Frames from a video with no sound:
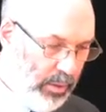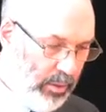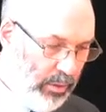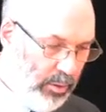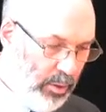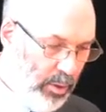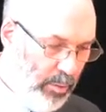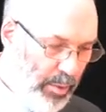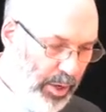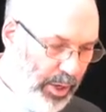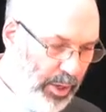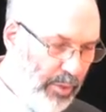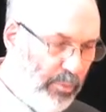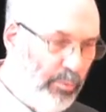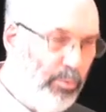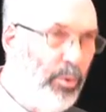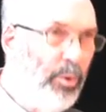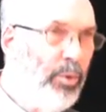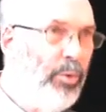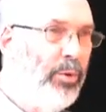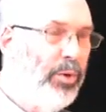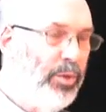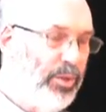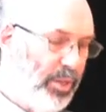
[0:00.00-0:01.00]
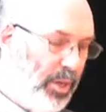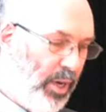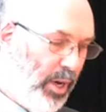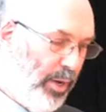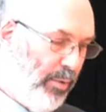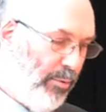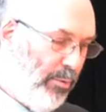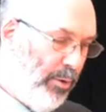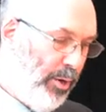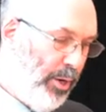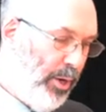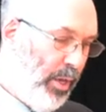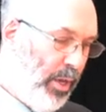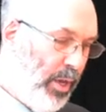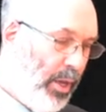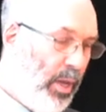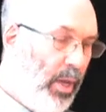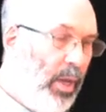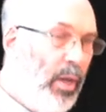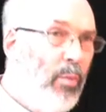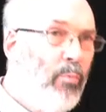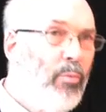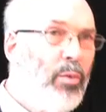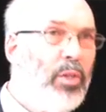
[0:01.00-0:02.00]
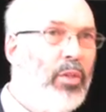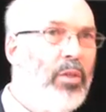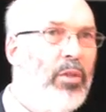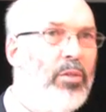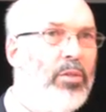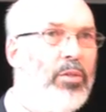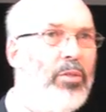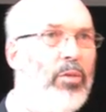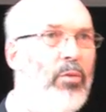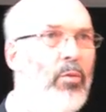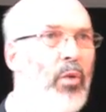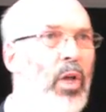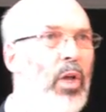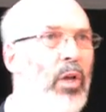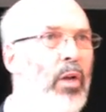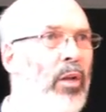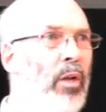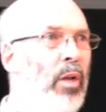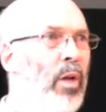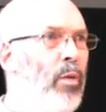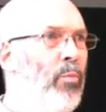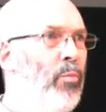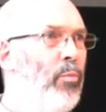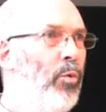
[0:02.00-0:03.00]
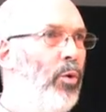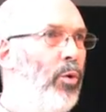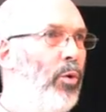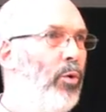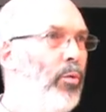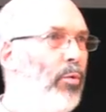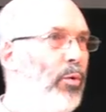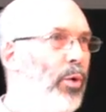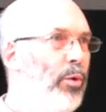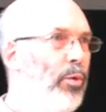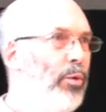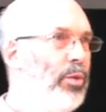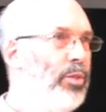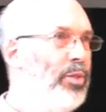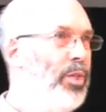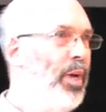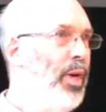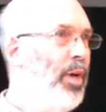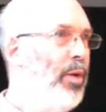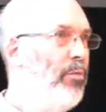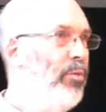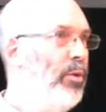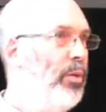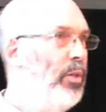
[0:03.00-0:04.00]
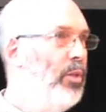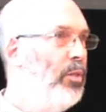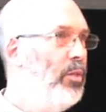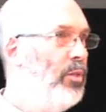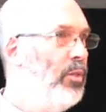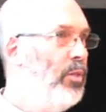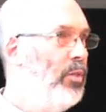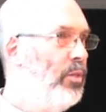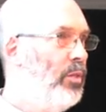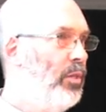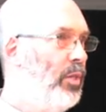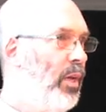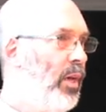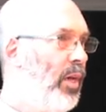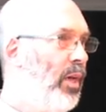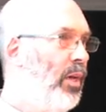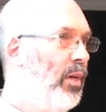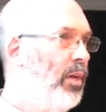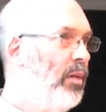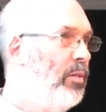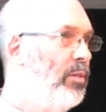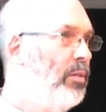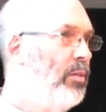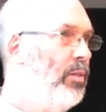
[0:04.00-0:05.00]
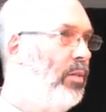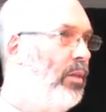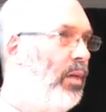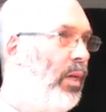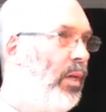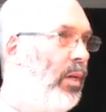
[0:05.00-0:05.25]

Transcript: So made of walrus ivory, but there's a lot more walrus ivory that's disguised.